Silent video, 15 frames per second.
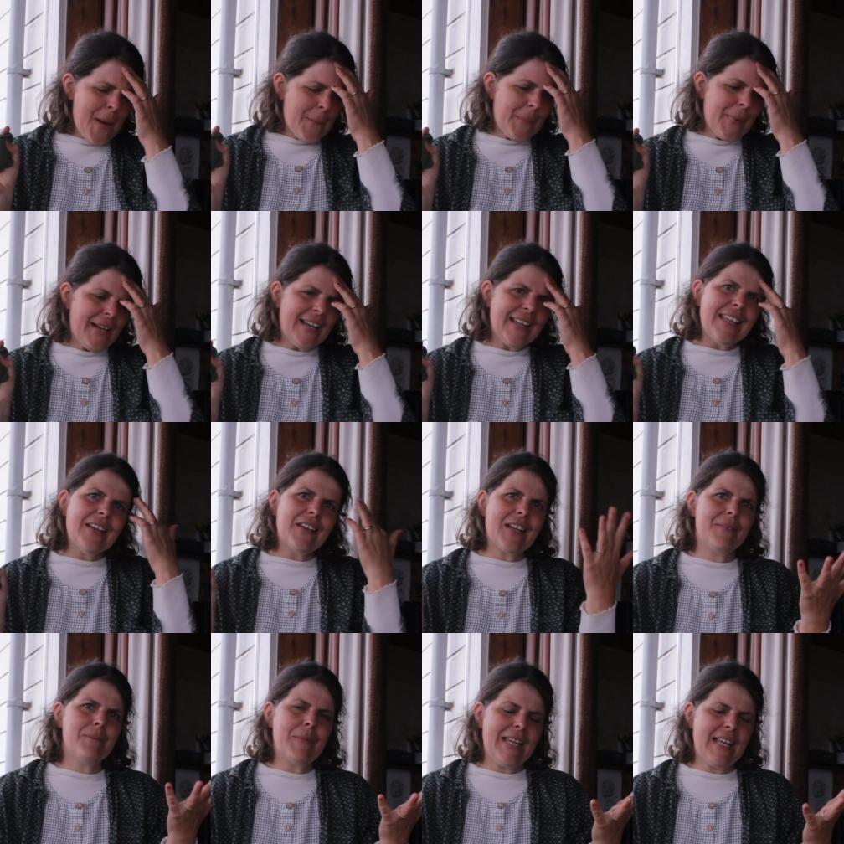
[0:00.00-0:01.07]
But you
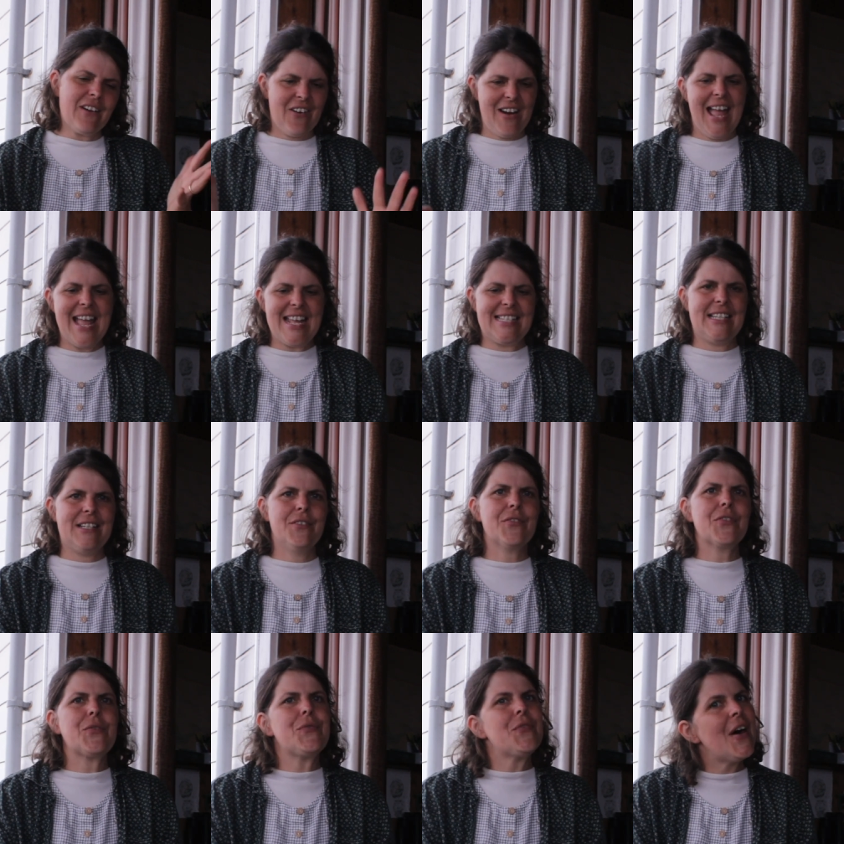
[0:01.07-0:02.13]
can be creative.
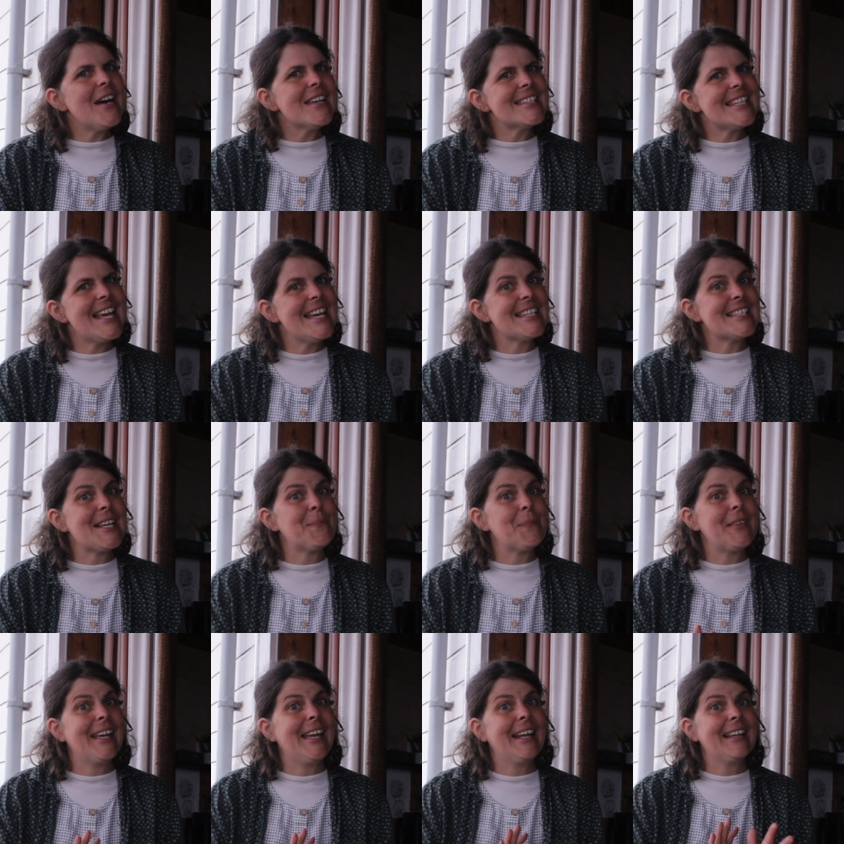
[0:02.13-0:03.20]
The first set is
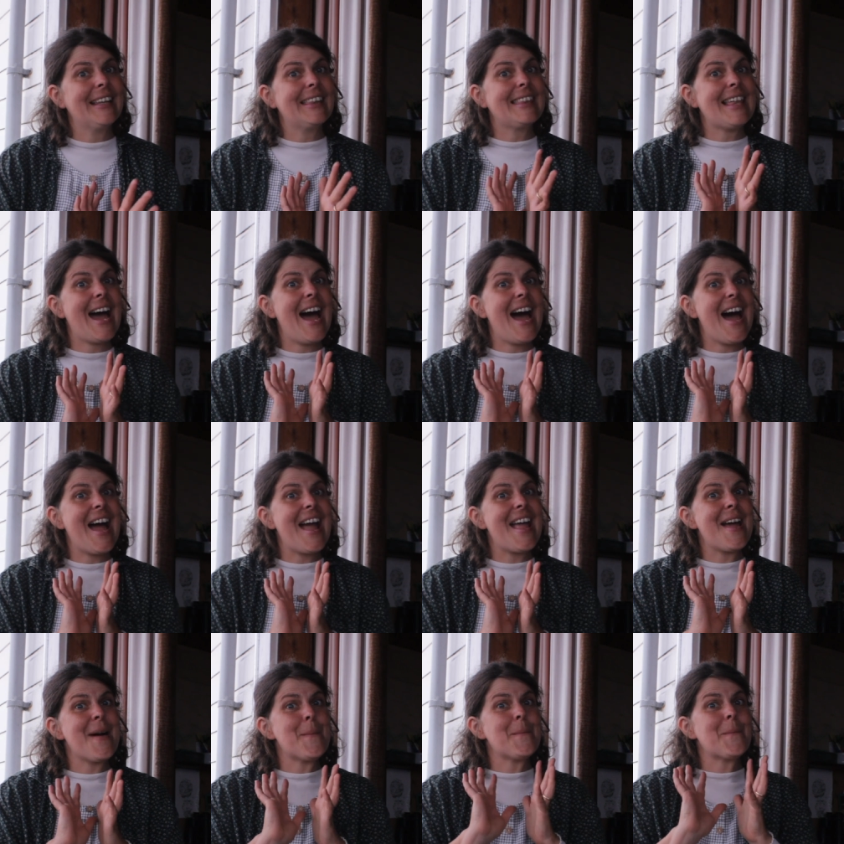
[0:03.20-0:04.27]
something that I
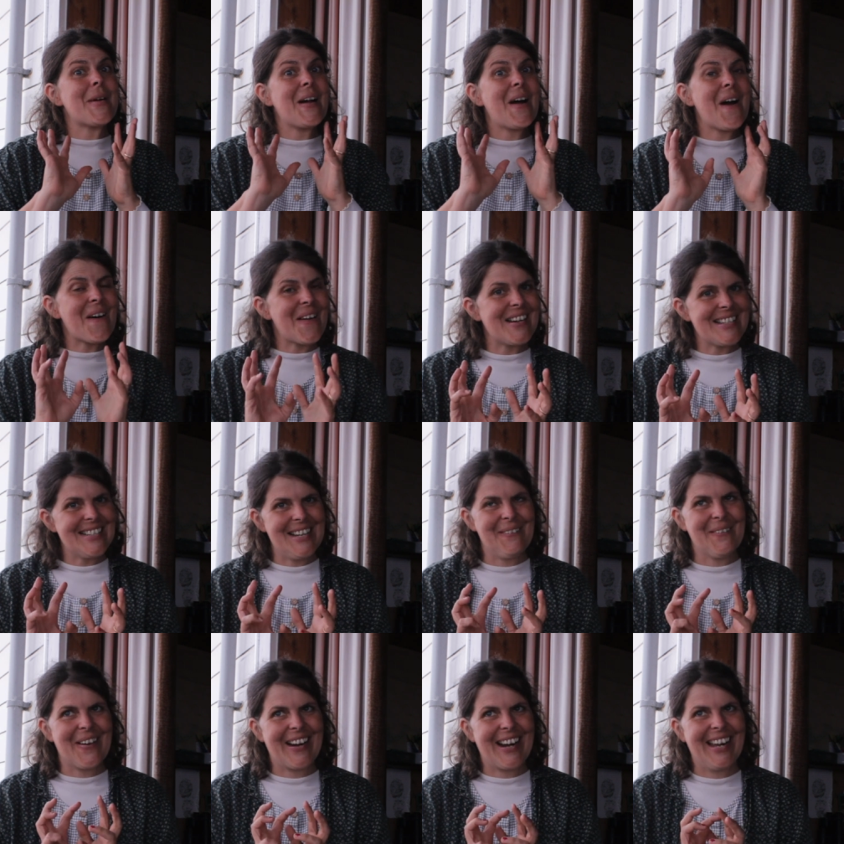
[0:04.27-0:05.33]
am currently
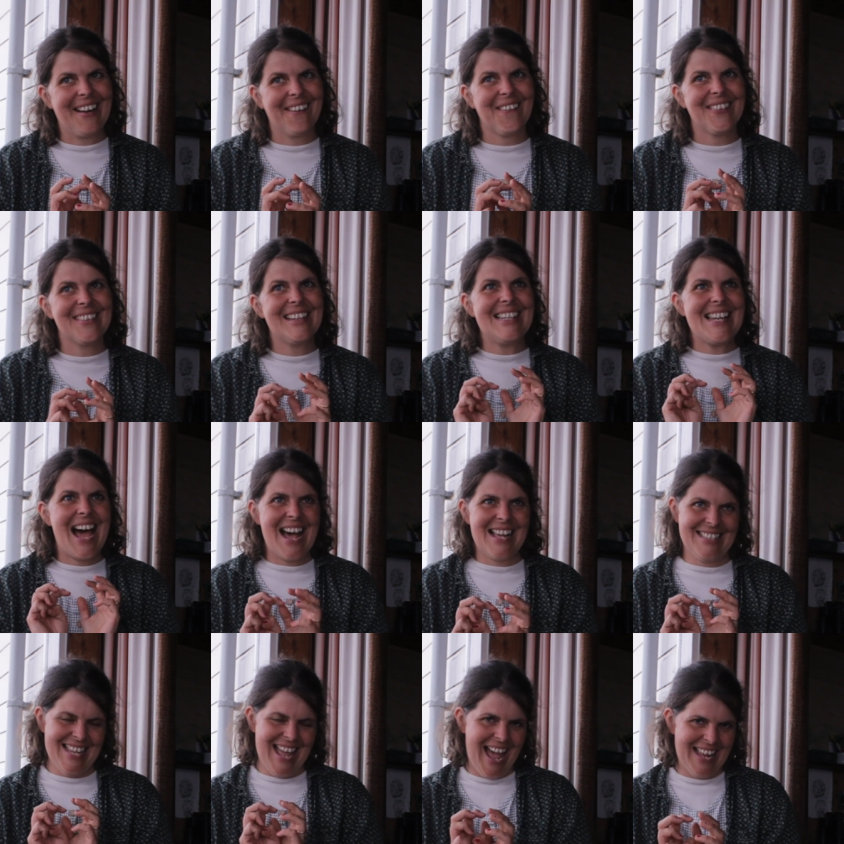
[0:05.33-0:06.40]
working on the
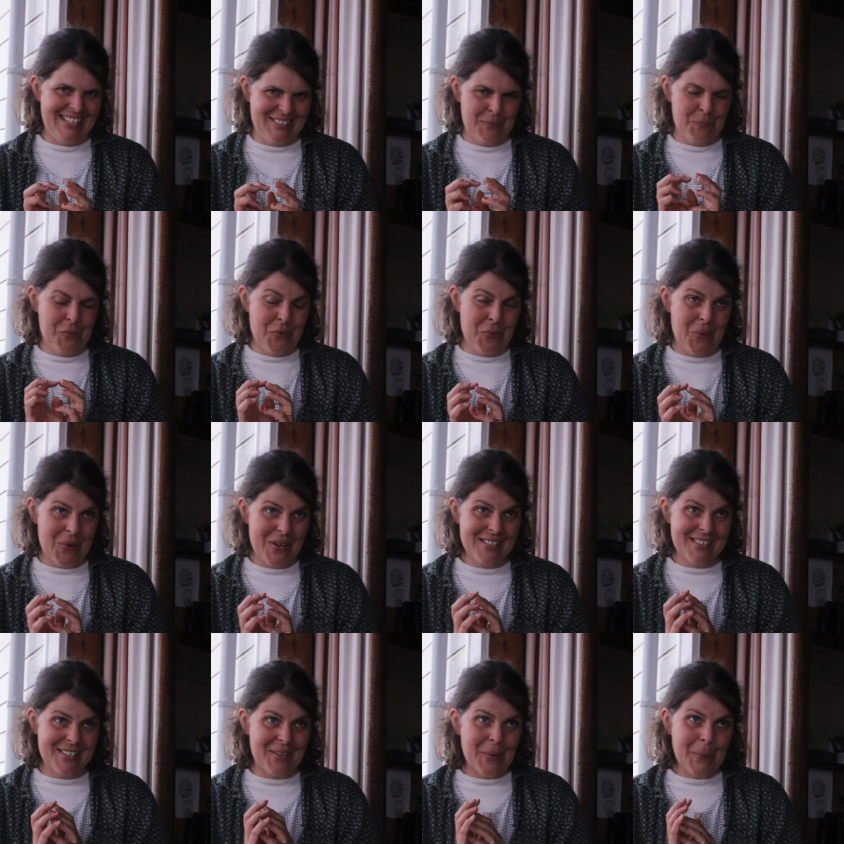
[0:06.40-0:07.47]
last item for.
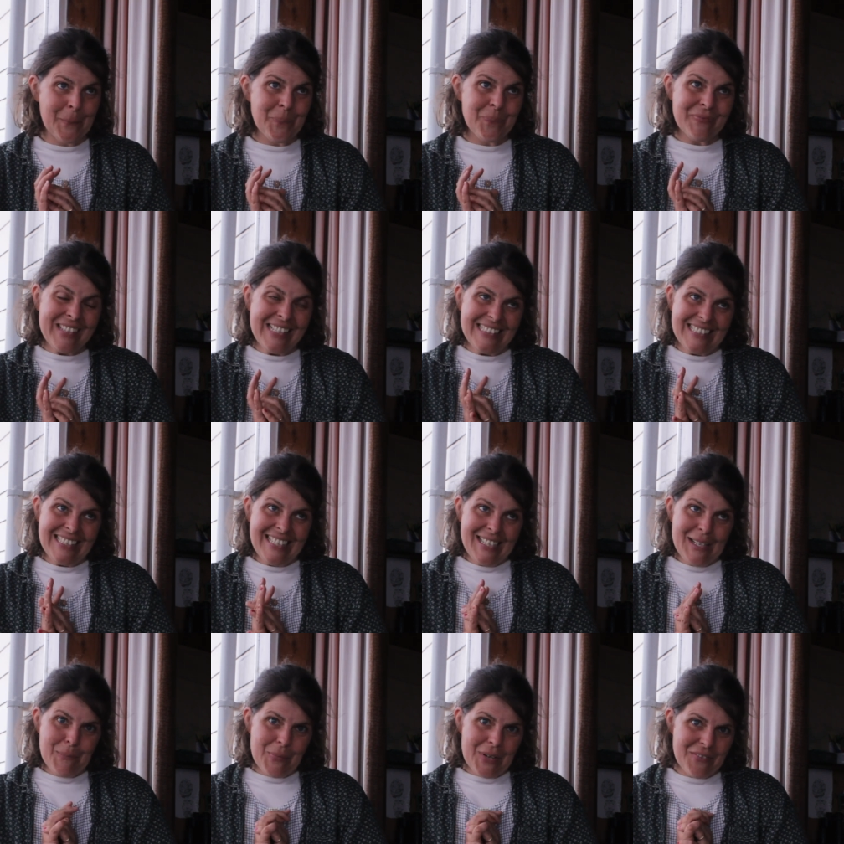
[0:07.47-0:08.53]
So
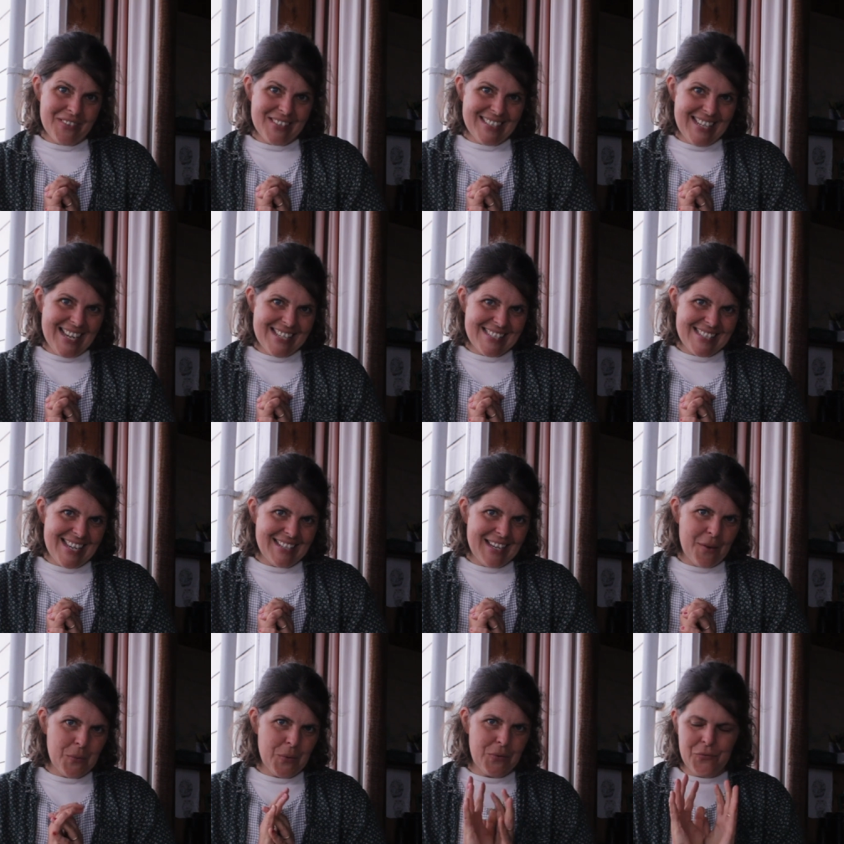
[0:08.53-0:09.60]
previously I said
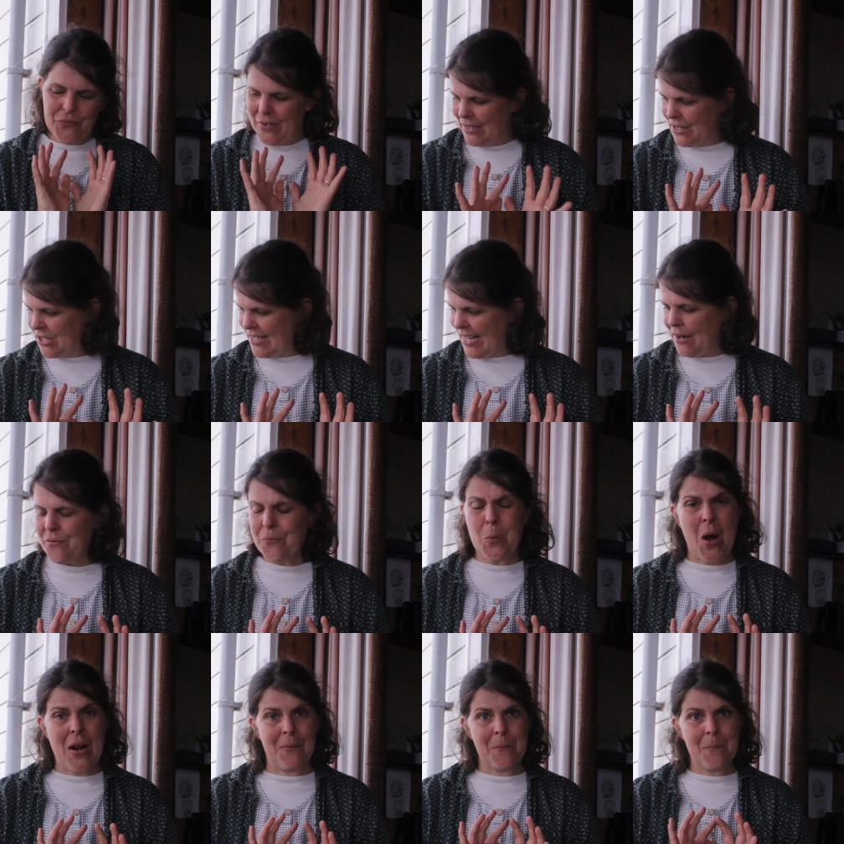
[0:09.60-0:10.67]
I would finish set
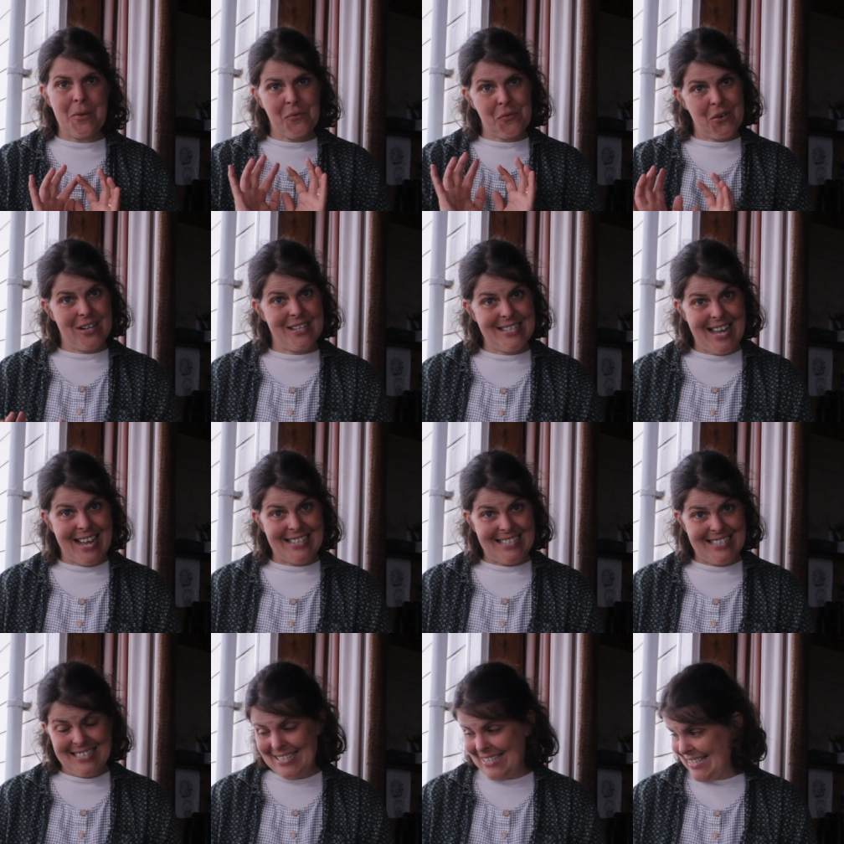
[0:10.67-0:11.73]
1 before I
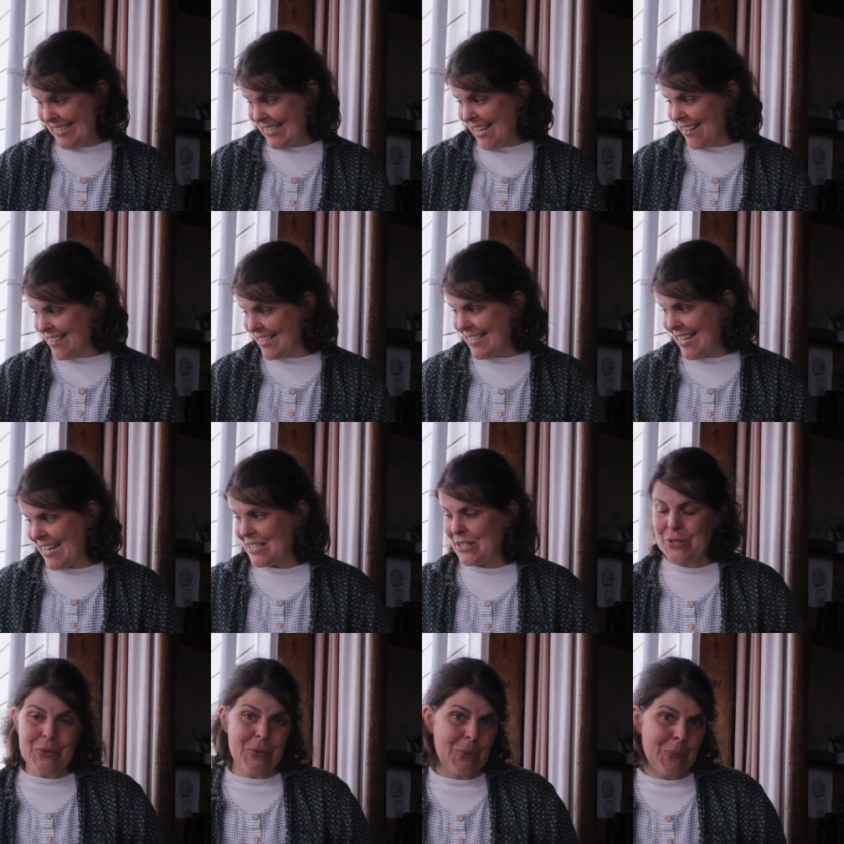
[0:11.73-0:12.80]
start set 2,